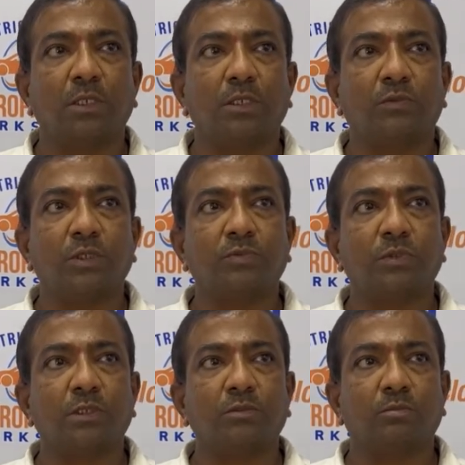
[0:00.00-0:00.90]
which we
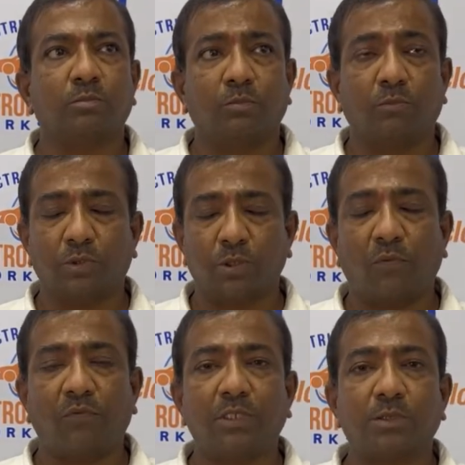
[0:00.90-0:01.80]
use.
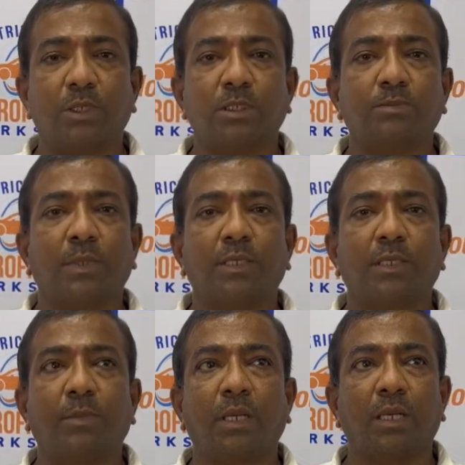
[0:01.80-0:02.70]
Softwares means
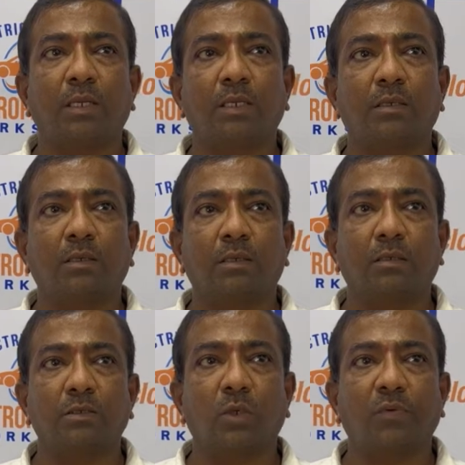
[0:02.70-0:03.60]
mainly
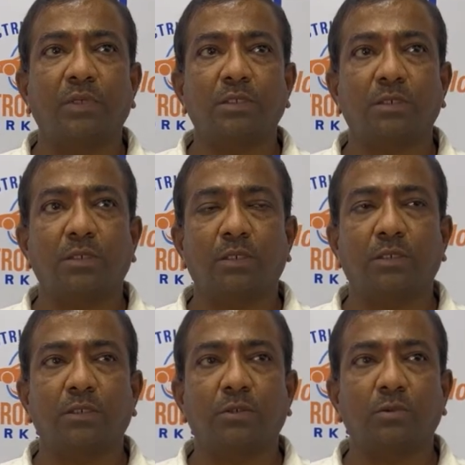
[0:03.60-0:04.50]
softwares
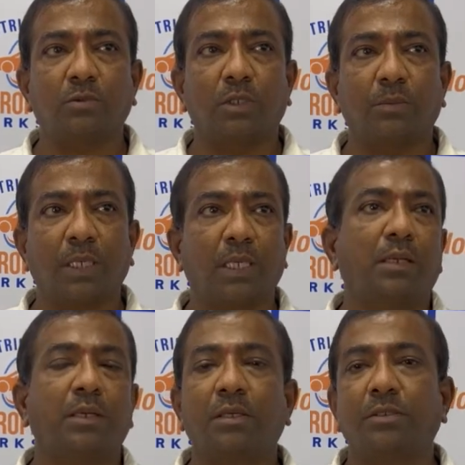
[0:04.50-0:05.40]
related to the
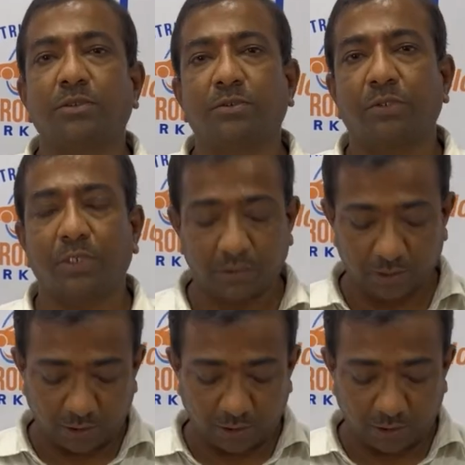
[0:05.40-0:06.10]
mechanical engineering.